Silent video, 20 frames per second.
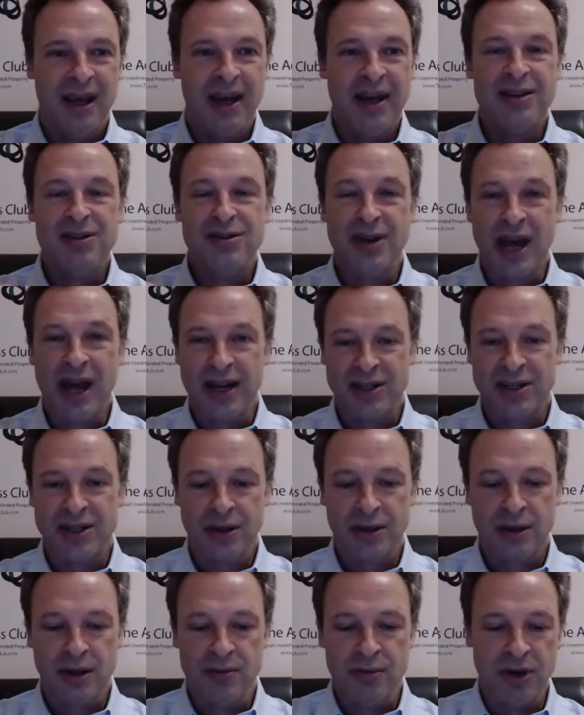an
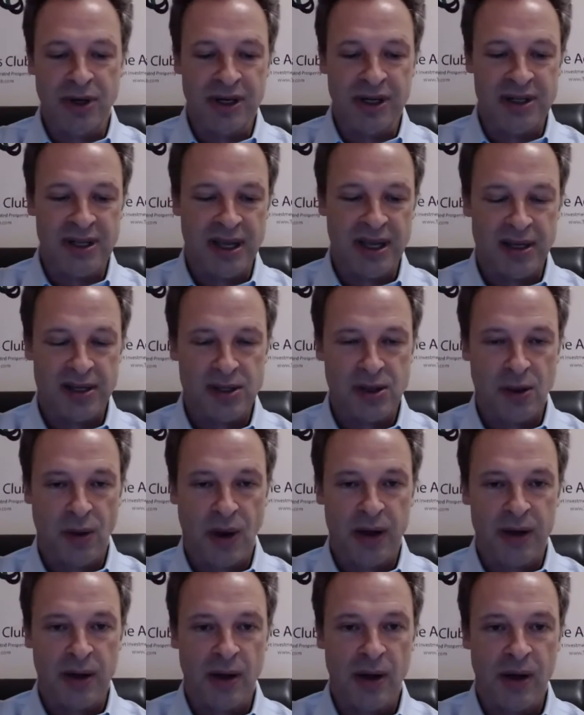international community, and so
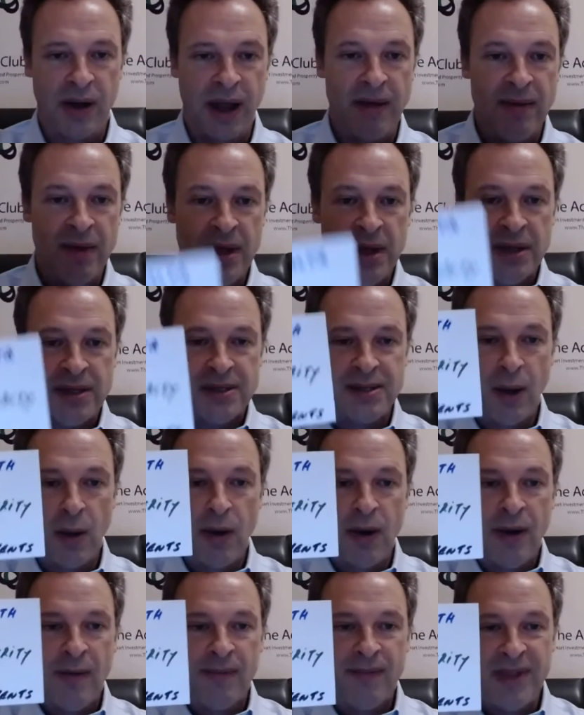on. Okay,
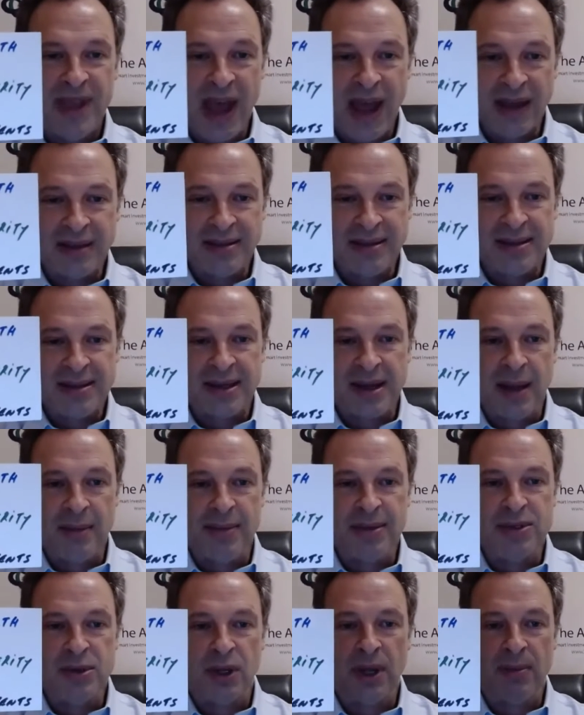so the Access Club
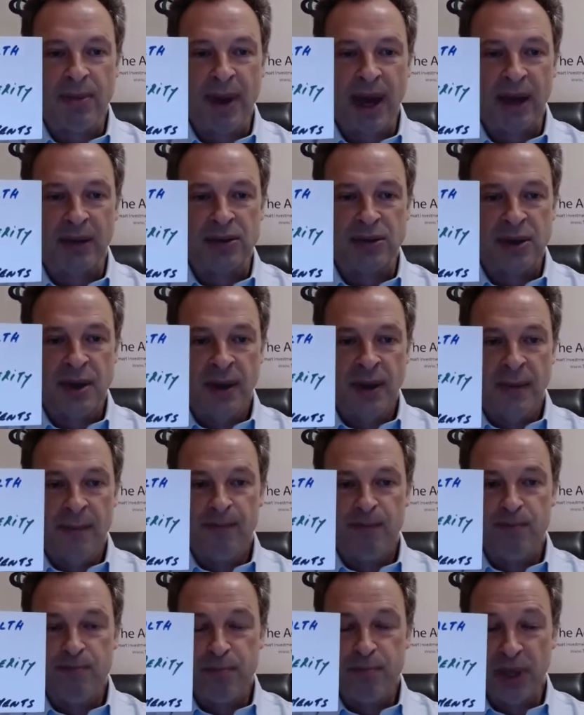is all about
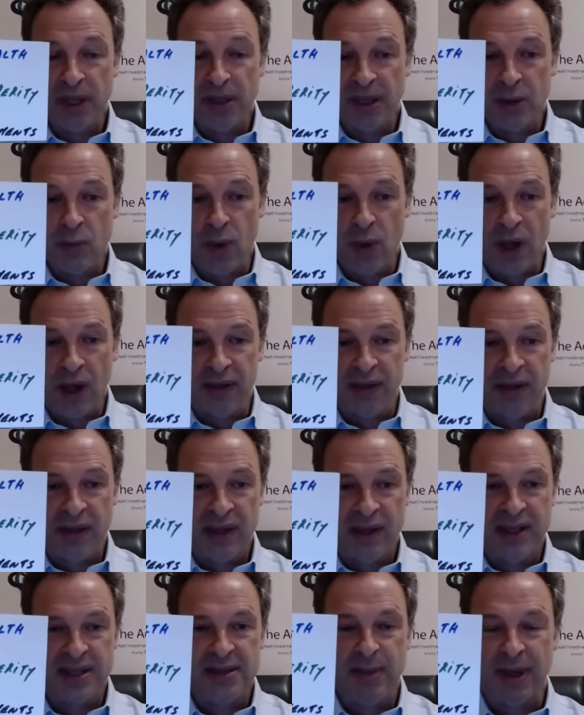building wealth.
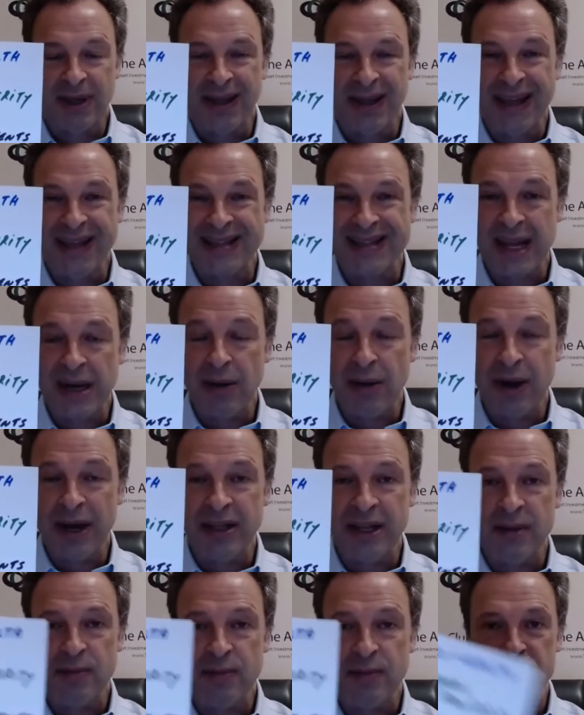It's about
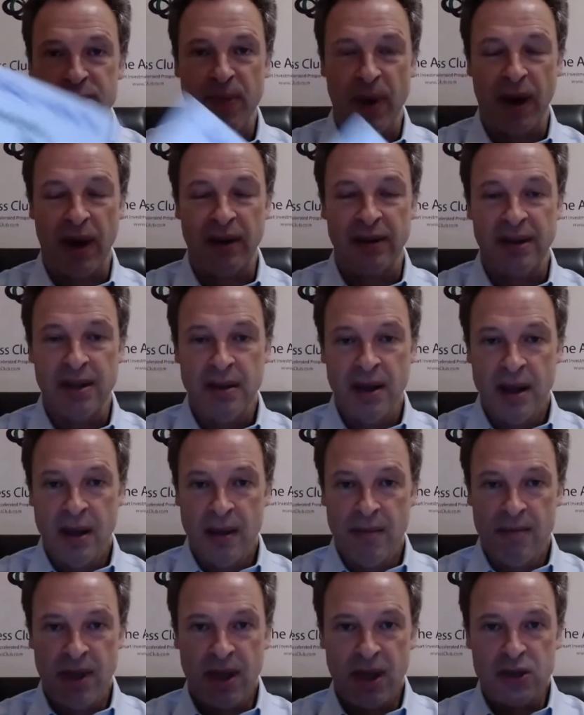accelerating prosperity,
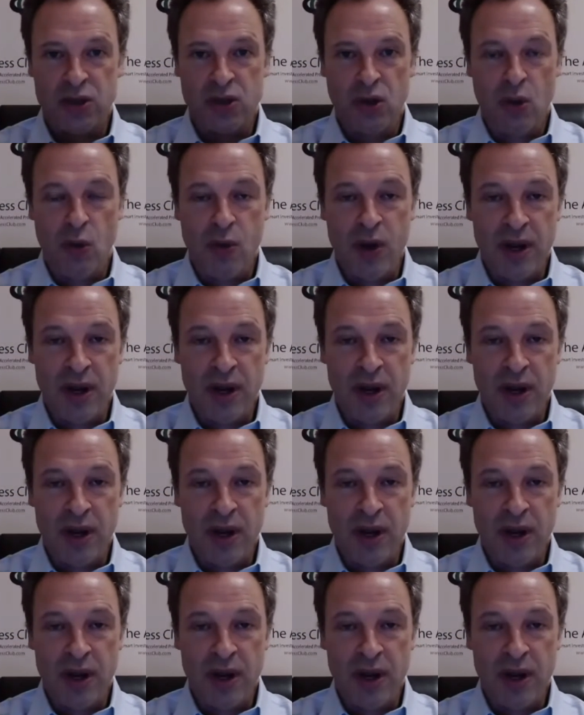because